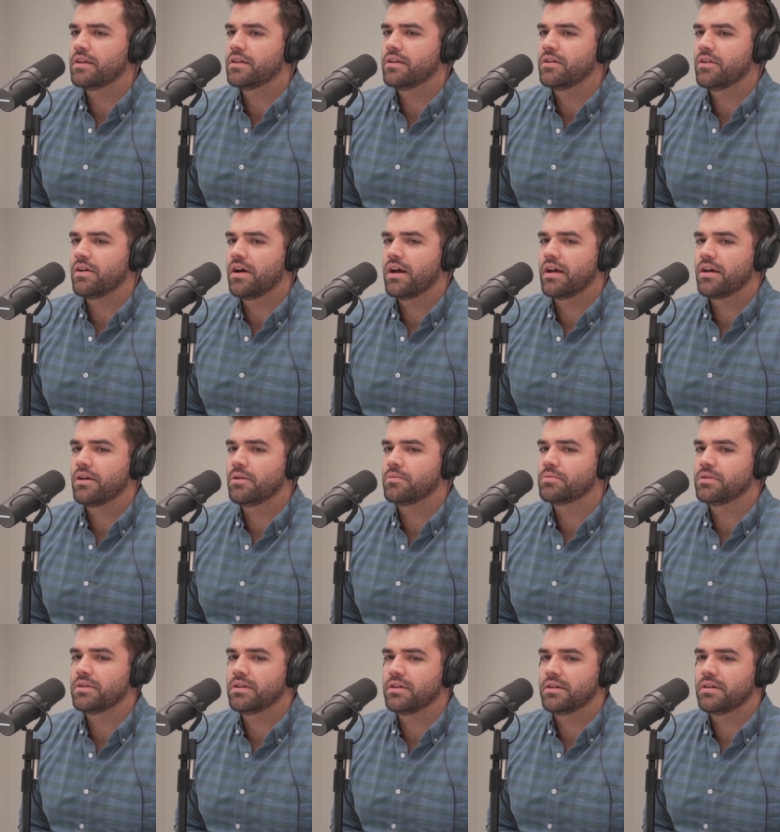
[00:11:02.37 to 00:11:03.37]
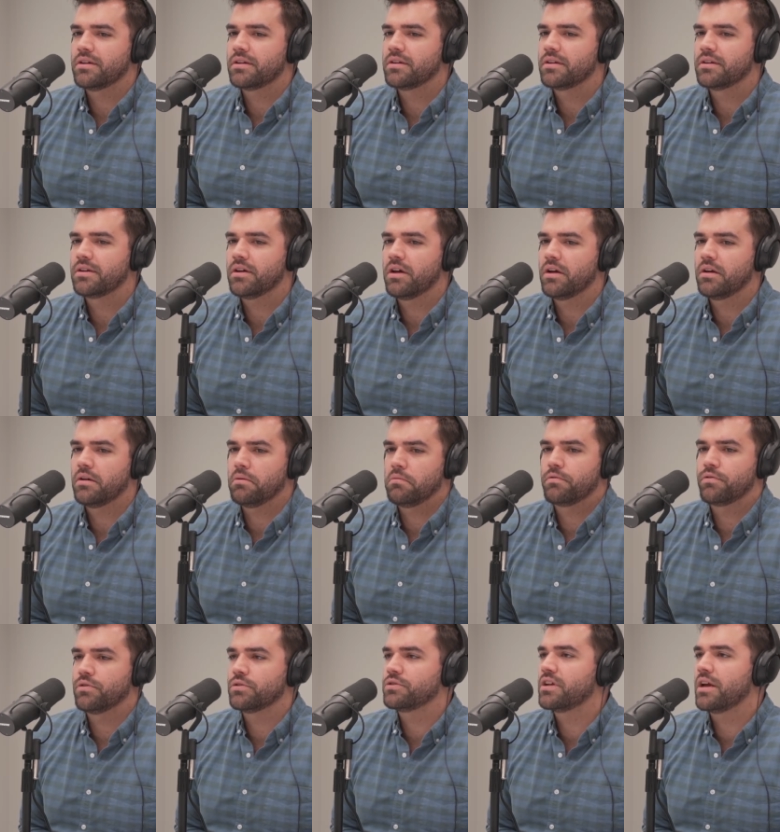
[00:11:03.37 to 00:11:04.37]
You know, I helped a
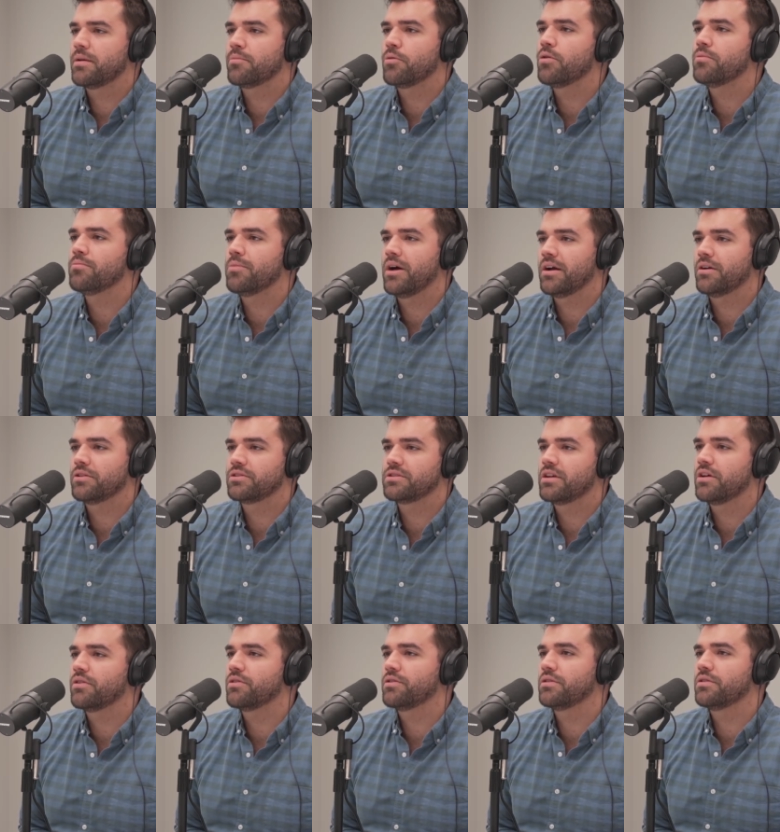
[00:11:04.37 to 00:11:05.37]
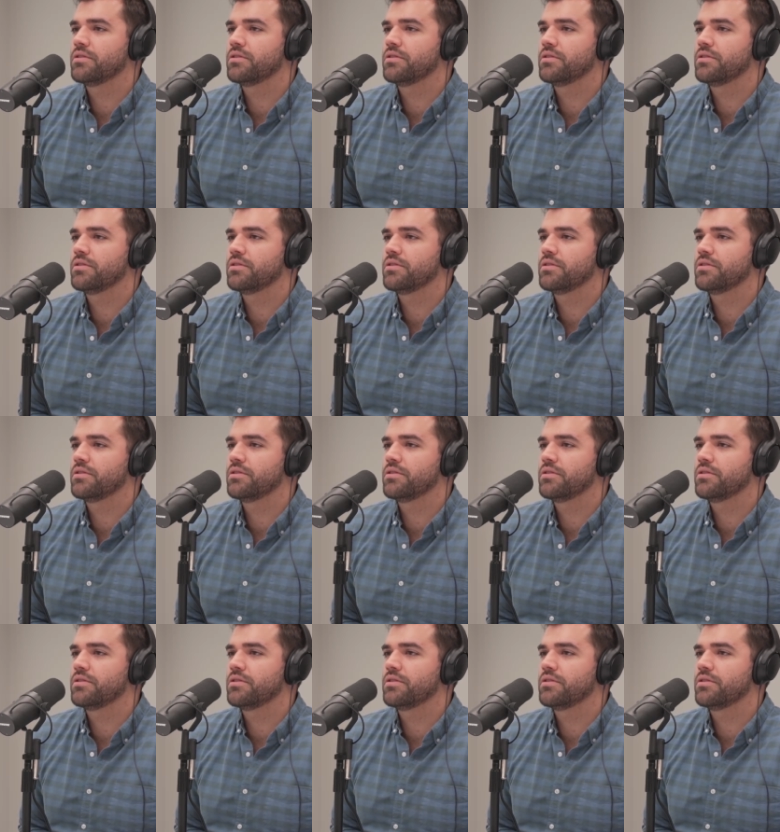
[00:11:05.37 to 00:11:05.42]
first-time home buyer sell